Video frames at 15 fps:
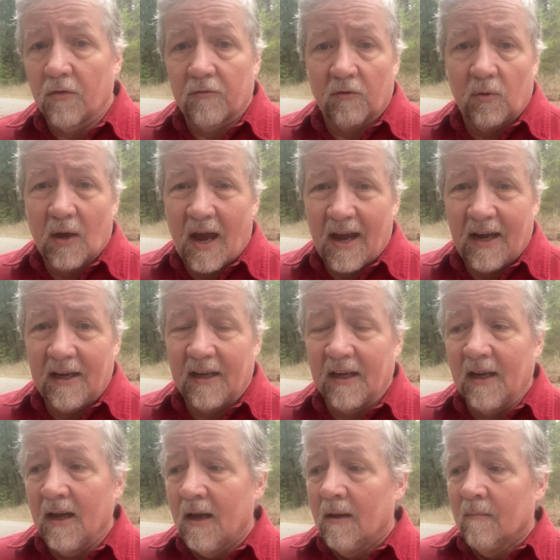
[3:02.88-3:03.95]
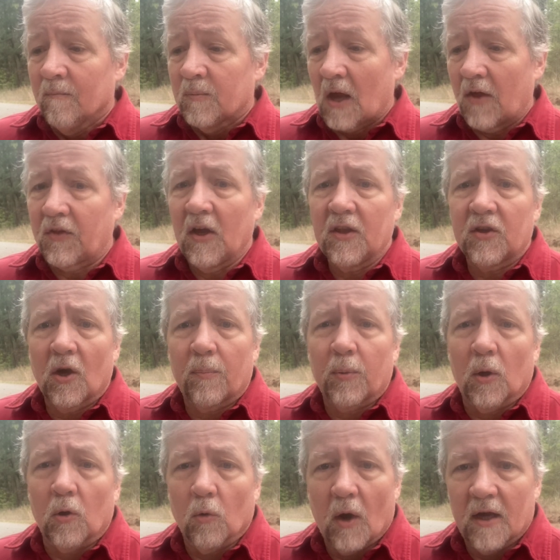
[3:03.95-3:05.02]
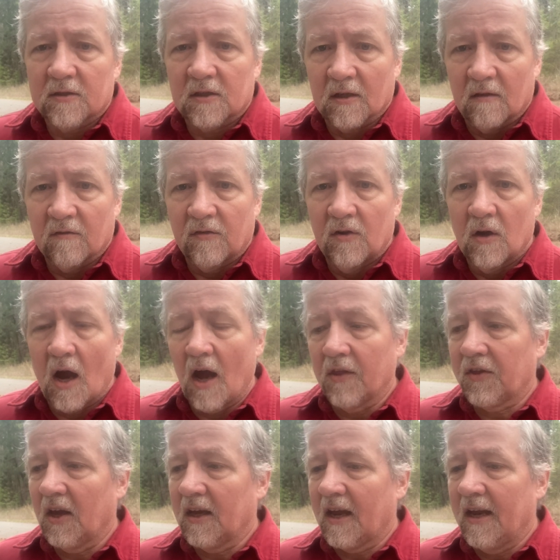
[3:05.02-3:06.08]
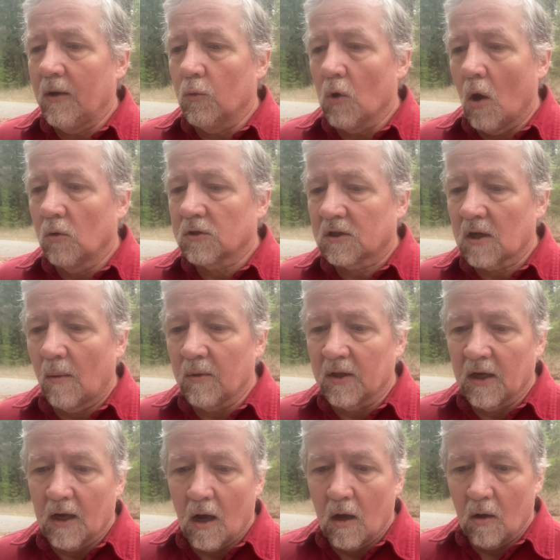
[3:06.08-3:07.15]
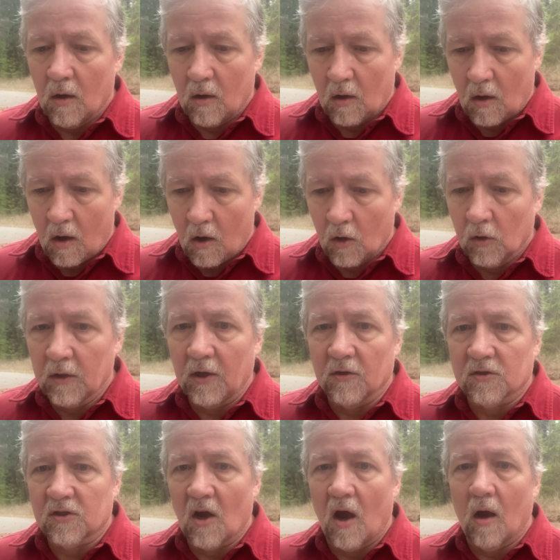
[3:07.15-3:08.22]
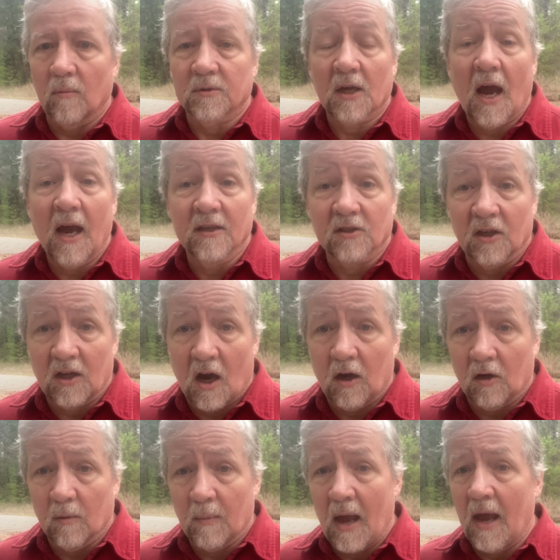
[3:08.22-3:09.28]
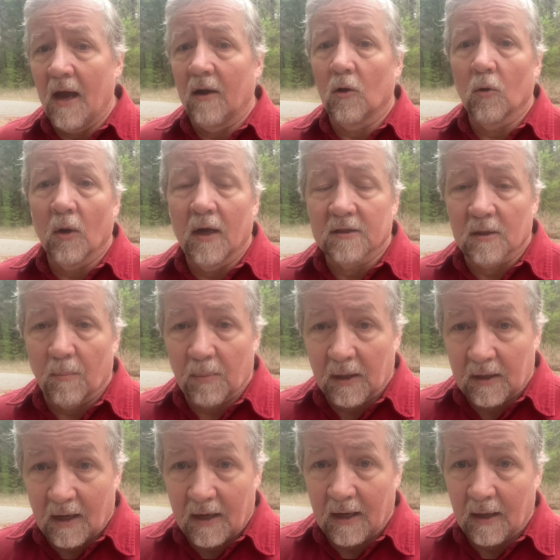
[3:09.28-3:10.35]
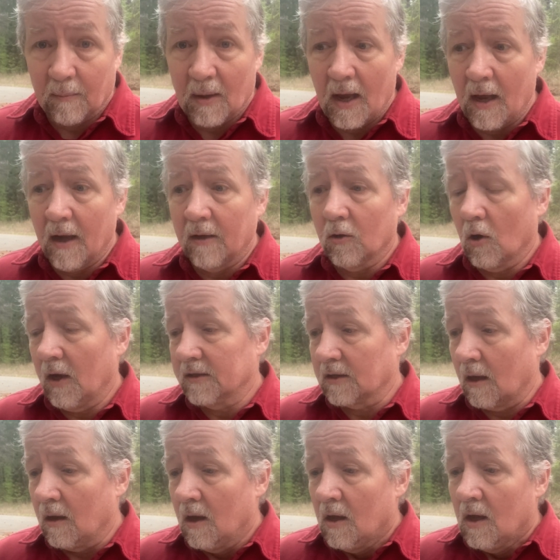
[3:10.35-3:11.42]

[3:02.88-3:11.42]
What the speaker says: through 80, I think they're progressive. I think he wrote some of the earlier psalms as a younger man or as a beginning man or as a